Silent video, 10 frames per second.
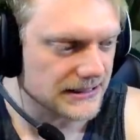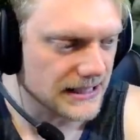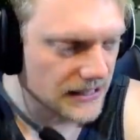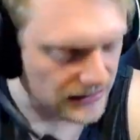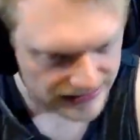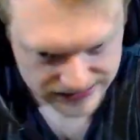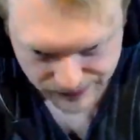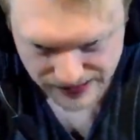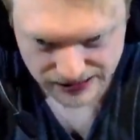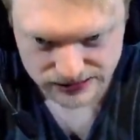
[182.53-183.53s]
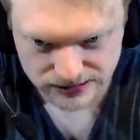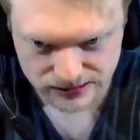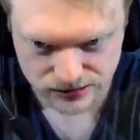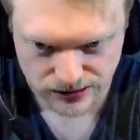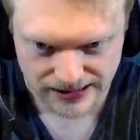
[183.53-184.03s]
and then I'll let someone else
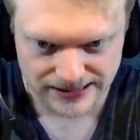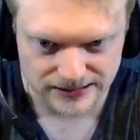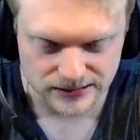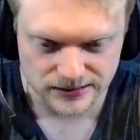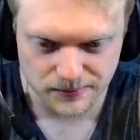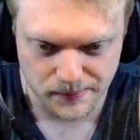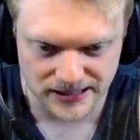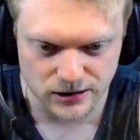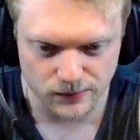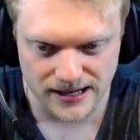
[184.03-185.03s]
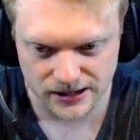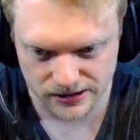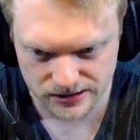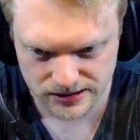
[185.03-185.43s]
try and beat the record.